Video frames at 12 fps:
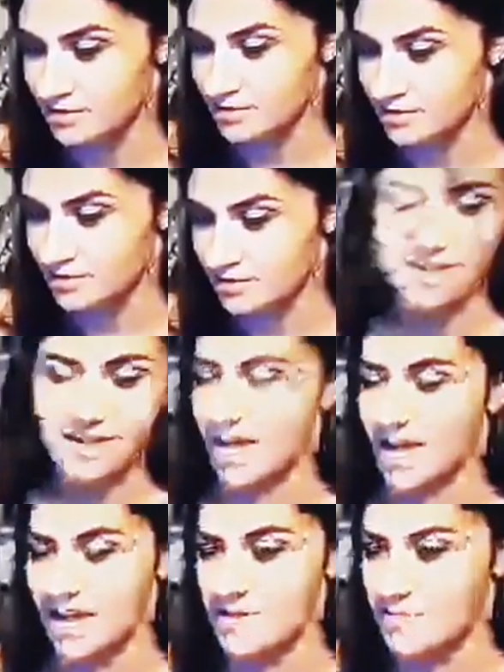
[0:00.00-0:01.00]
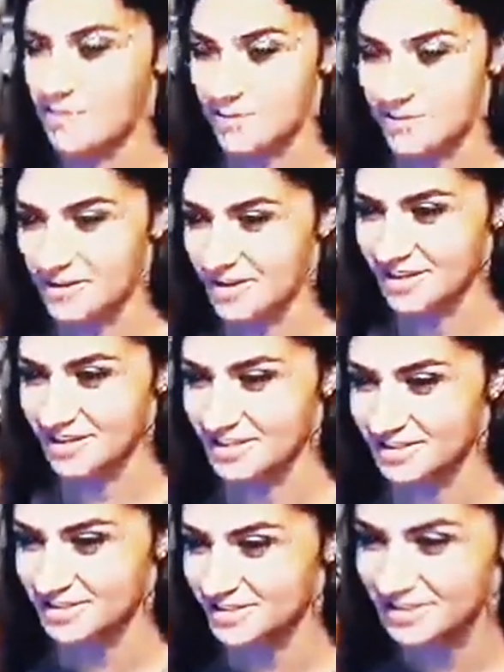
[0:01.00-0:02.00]
Ah, I hate people like
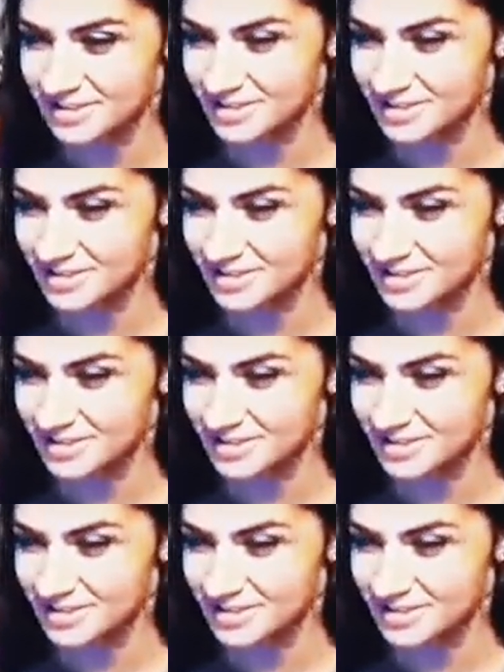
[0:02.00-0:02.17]
this.